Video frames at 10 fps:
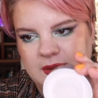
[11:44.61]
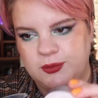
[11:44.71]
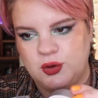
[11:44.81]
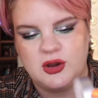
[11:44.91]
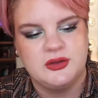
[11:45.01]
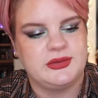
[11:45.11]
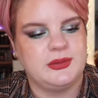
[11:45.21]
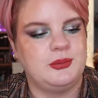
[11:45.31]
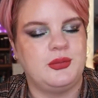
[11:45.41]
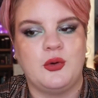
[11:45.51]
you can't
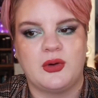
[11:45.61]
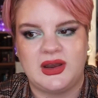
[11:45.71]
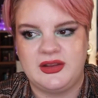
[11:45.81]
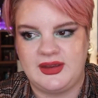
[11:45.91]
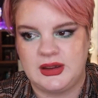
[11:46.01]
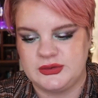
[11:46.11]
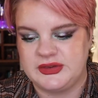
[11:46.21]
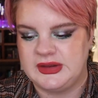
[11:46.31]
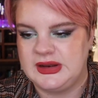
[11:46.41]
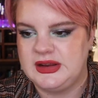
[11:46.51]
pour anything out
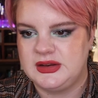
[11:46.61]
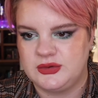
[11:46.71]
in the lid,